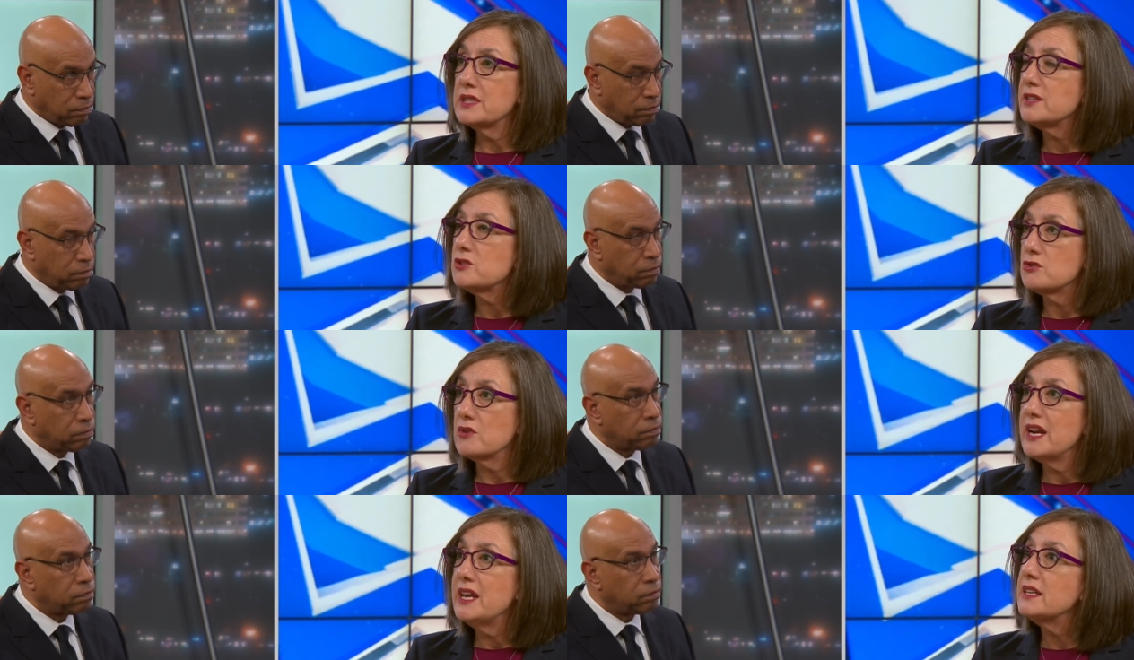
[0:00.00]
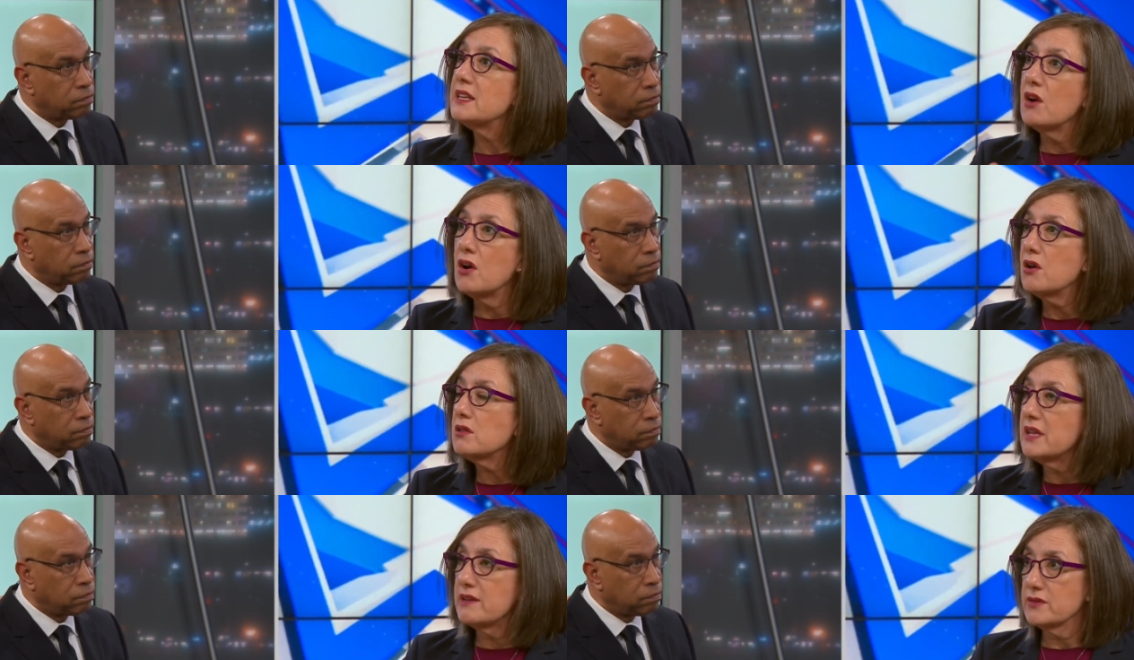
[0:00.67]
Speaker 1: get trained at all
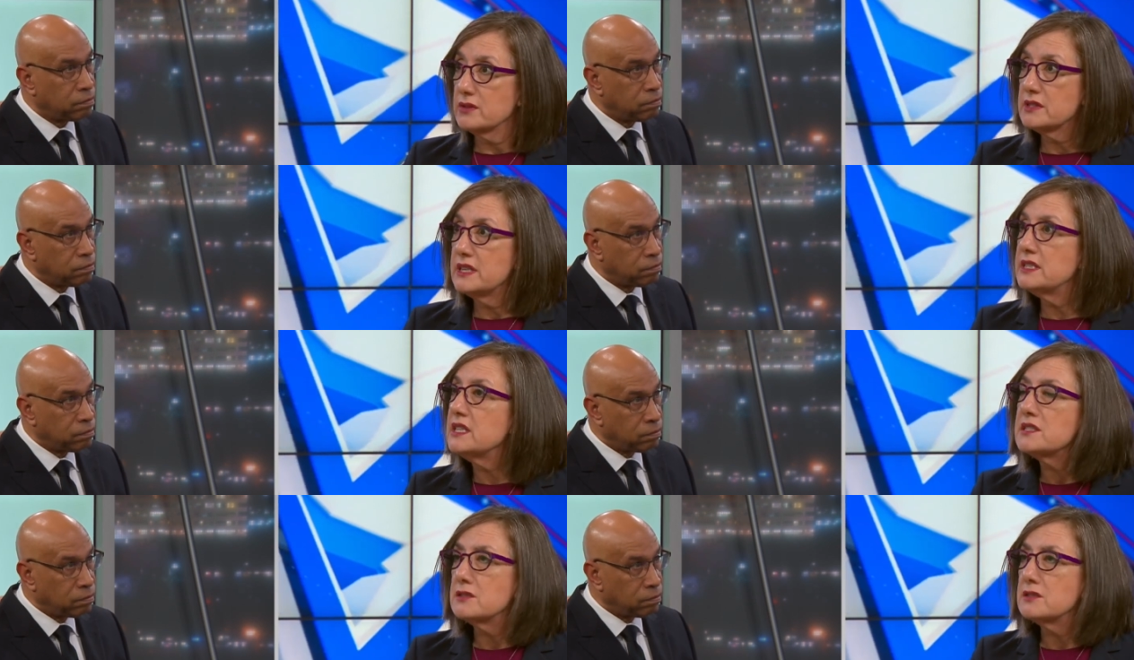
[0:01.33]
levels, and it does.